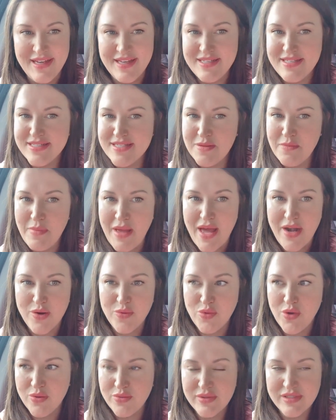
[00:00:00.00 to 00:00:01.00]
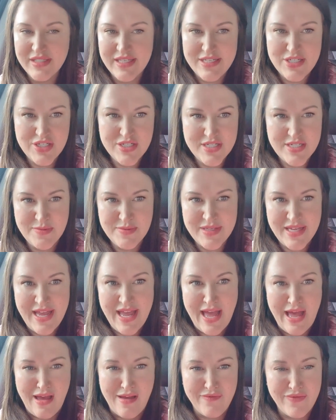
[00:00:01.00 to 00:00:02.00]
It doesn't matter what relationships I
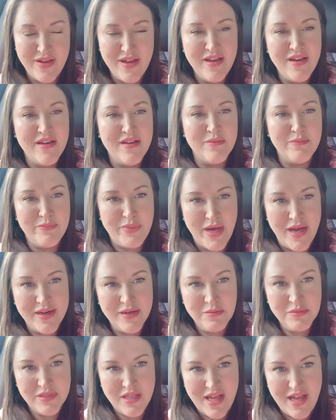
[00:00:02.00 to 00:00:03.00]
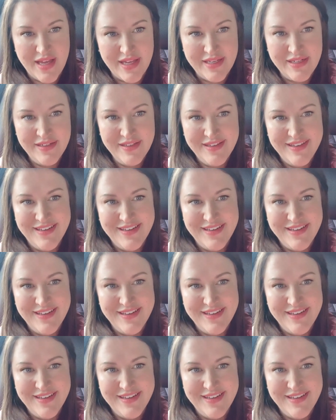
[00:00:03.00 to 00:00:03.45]
have. Bottom line,